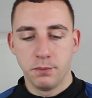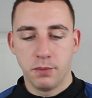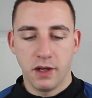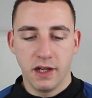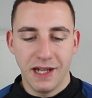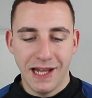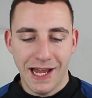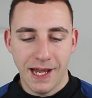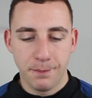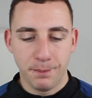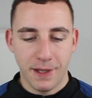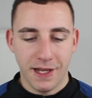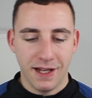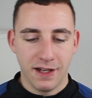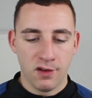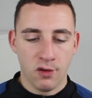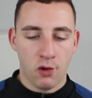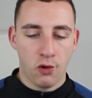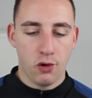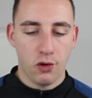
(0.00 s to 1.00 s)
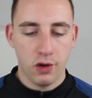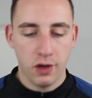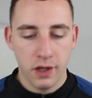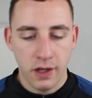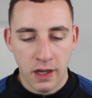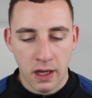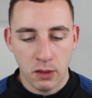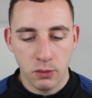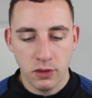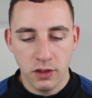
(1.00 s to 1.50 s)
by MLR:
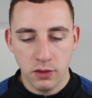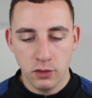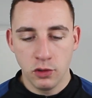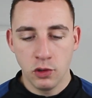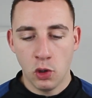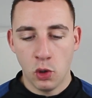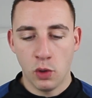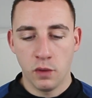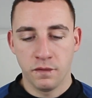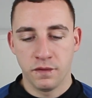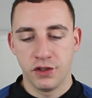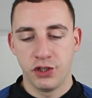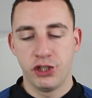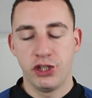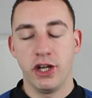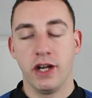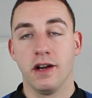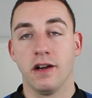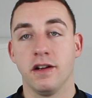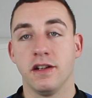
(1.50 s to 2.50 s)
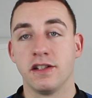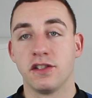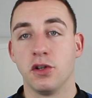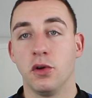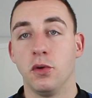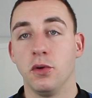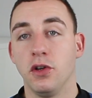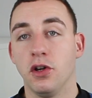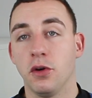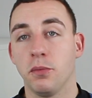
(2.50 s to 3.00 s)
how do you know if a share is
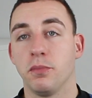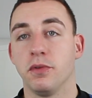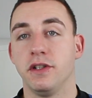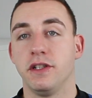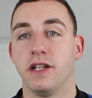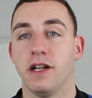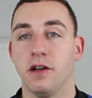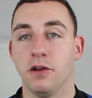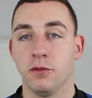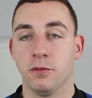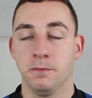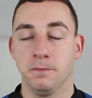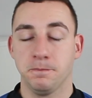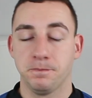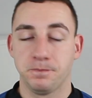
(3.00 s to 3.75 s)
going up or down?